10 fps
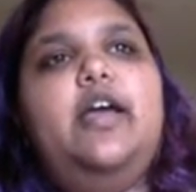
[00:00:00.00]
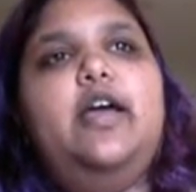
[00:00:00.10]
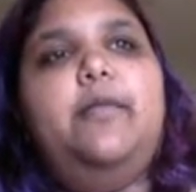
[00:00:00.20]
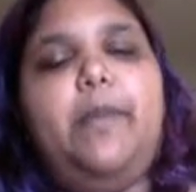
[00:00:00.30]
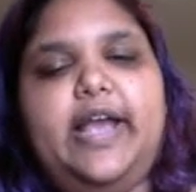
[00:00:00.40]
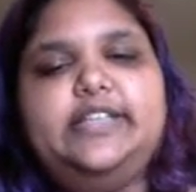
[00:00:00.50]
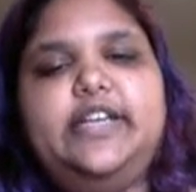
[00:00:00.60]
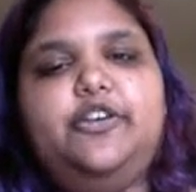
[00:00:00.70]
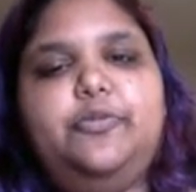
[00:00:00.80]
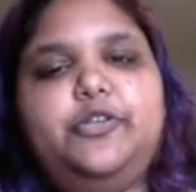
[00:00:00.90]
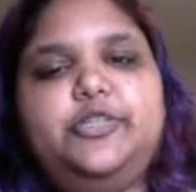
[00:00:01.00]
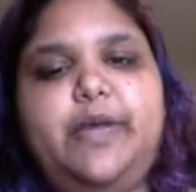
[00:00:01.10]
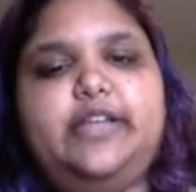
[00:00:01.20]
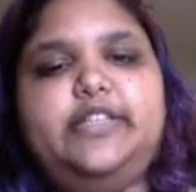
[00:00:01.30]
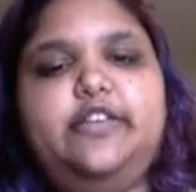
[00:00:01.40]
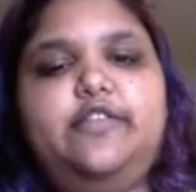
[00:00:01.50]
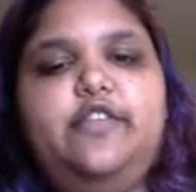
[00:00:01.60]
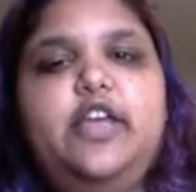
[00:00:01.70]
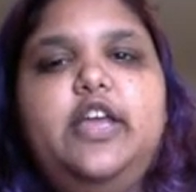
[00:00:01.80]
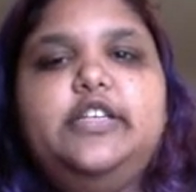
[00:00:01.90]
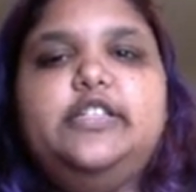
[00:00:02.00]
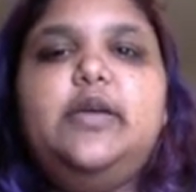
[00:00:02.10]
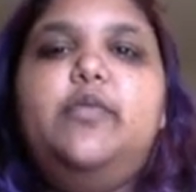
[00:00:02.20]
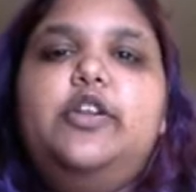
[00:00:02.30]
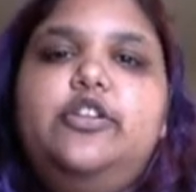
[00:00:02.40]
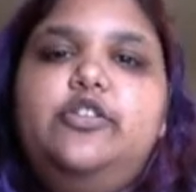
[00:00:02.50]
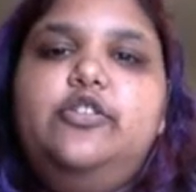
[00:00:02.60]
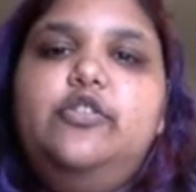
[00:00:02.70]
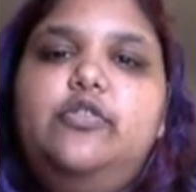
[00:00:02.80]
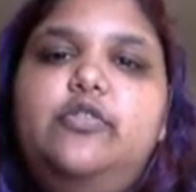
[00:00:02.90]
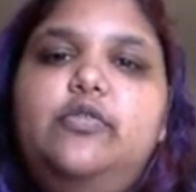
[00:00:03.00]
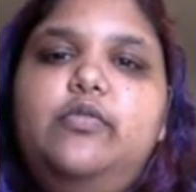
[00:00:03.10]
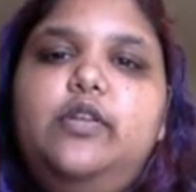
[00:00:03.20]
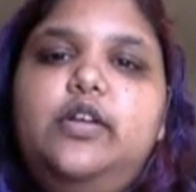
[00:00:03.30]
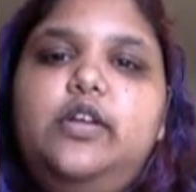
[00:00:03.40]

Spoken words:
a bystander perspective to someone who,